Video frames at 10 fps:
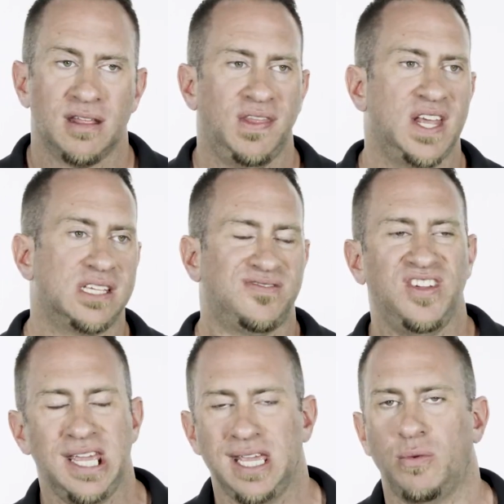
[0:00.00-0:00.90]
this
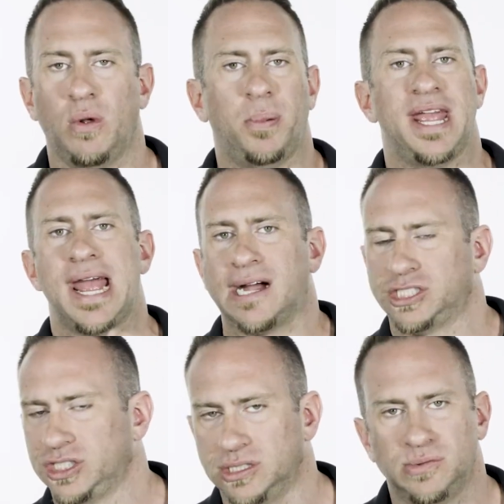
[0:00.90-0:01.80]
fee and we'll pay
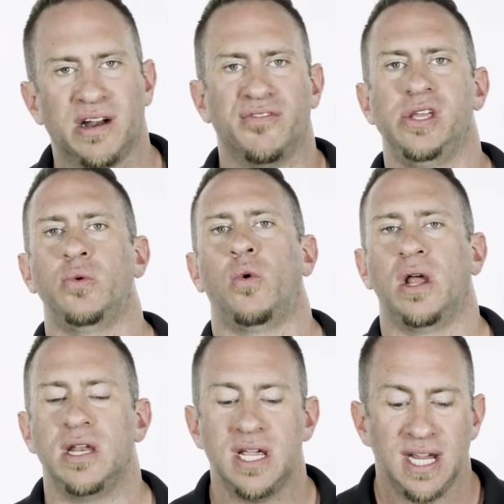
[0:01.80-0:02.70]
extra and whatever you
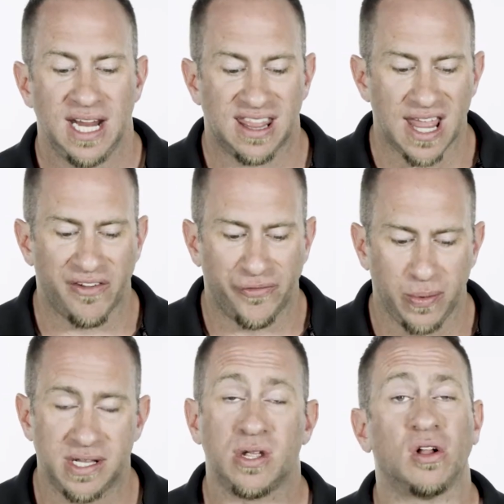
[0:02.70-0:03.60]
want. And
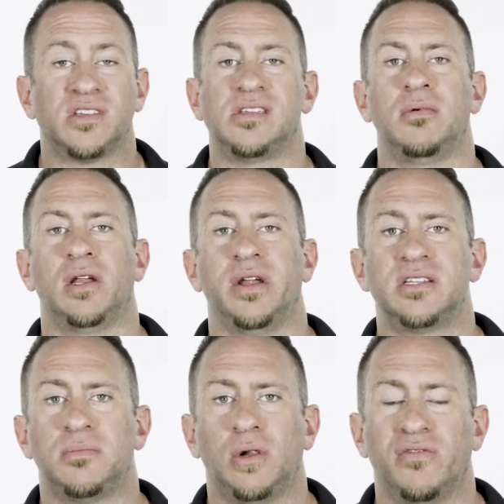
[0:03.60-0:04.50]
thankfully, we talked to somebody
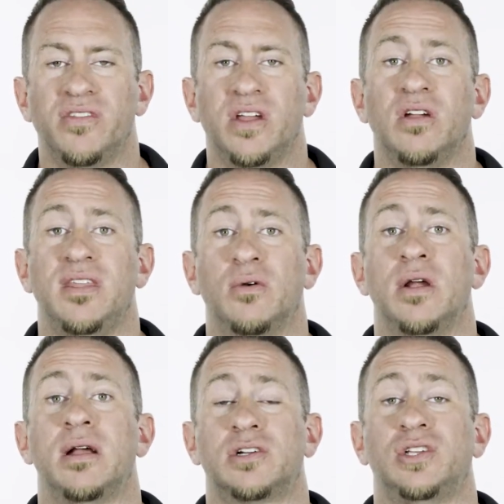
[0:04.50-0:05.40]
reasonable over there, and they
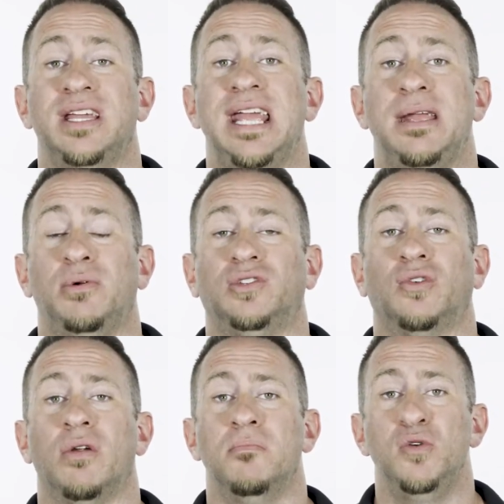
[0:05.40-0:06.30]
were actually able
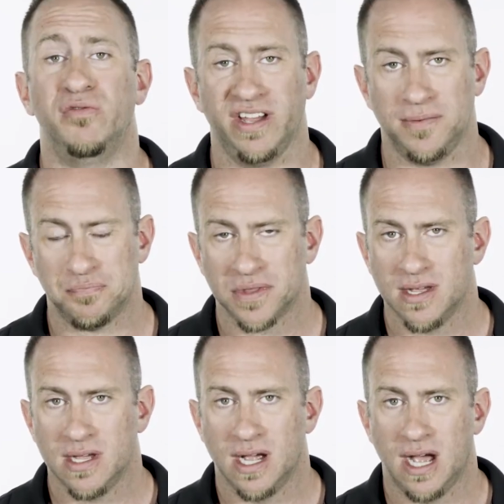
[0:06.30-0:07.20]
to remove it.
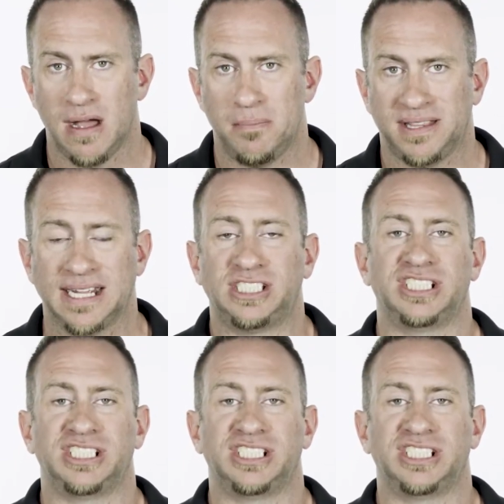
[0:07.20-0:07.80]
But that's